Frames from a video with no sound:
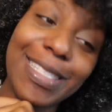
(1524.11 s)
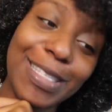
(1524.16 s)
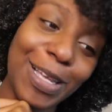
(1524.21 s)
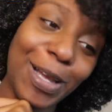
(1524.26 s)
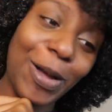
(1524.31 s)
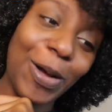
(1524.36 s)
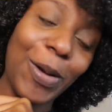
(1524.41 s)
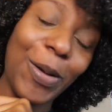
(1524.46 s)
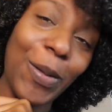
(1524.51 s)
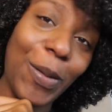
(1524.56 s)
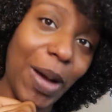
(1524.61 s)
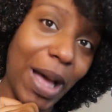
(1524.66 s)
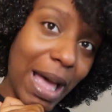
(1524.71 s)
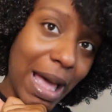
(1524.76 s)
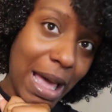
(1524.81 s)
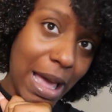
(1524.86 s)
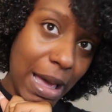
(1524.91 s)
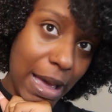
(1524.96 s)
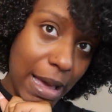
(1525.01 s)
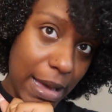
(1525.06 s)
So
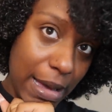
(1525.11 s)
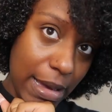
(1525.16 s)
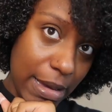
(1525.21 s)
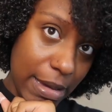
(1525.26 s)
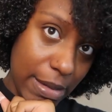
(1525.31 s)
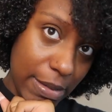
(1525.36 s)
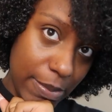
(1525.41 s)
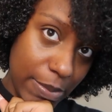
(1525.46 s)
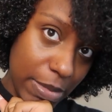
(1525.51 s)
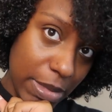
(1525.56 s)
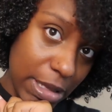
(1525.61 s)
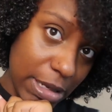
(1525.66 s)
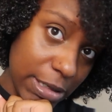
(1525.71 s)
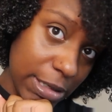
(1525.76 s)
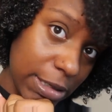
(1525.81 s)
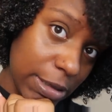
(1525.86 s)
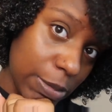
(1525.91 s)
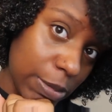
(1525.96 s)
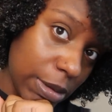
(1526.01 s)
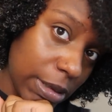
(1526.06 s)

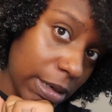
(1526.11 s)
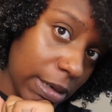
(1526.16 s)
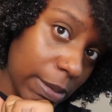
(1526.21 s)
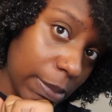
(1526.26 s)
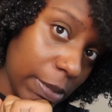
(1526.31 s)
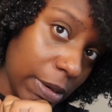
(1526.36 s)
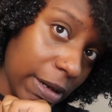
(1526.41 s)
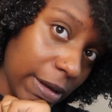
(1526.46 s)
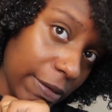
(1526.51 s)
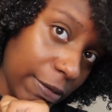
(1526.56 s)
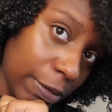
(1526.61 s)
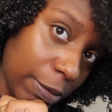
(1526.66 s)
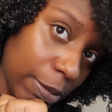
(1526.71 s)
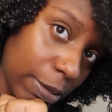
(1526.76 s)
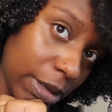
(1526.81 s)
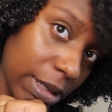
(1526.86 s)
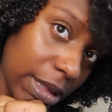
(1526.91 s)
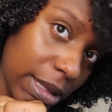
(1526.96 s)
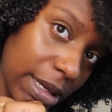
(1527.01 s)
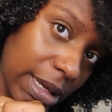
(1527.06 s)
this is what I'm left
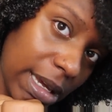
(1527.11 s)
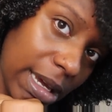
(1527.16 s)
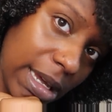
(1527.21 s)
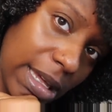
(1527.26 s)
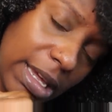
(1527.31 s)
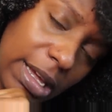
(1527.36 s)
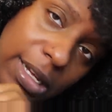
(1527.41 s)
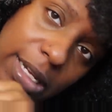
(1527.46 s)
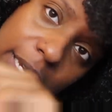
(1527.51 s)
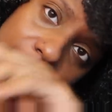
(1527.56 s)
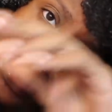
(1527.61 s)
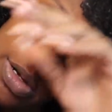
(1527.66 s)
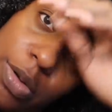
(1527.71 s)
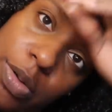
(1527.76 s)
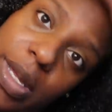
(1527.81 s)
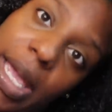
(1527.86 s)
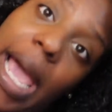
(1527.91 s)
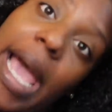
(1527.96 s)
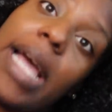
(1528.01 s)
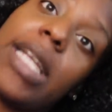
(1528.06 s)
with. Again, y'all can
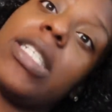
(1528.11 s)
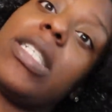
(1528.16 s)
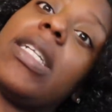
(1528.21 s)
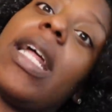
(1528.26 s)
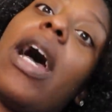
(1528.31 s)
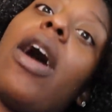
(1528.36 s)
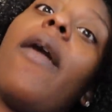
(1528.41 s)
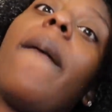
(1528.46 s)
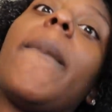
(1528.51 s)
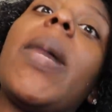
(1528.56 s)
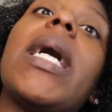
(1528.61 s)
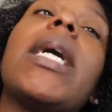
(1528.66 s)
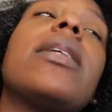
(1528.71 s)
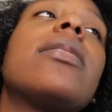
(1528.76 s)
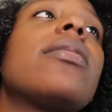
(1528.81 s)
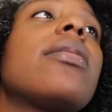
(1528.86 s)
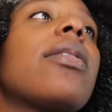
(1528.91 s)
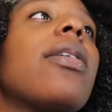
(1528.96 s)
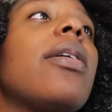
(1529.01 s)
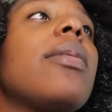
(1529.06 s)
go catch that on my
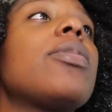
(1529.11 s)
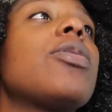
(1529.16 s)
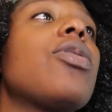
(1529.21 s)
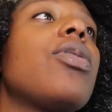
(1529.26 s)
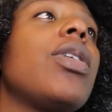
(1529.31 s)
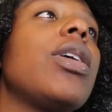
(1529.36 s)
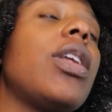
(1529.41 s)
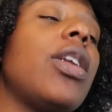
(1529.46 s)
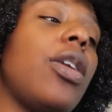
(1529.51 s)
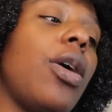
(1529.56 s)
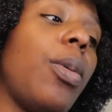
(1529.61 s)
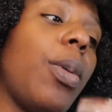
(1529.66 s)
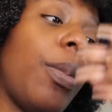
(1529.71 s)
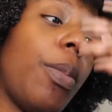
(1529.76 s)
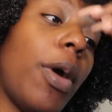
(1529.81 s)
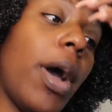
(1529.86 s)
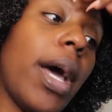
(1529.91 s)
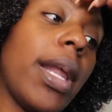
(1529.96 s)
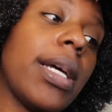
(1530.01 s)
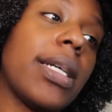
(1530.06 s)
Instagram story to know what
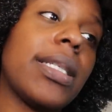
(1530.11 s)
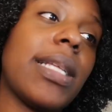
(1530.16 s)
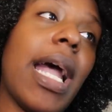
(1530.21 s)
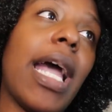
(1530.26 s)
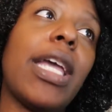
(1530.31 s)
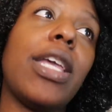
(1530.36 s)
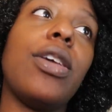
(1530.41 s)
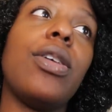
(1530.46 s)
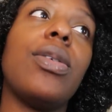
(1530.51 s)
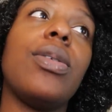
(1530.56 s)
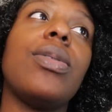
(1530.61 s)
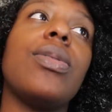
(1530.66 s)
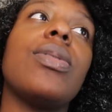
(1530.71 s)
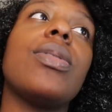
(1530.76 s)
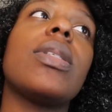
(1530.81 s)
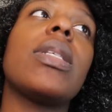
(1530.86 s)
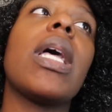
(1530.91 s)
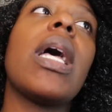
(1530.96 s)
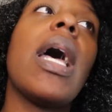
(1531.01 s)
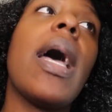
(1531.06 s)
products I
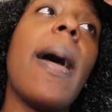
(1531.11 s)
use.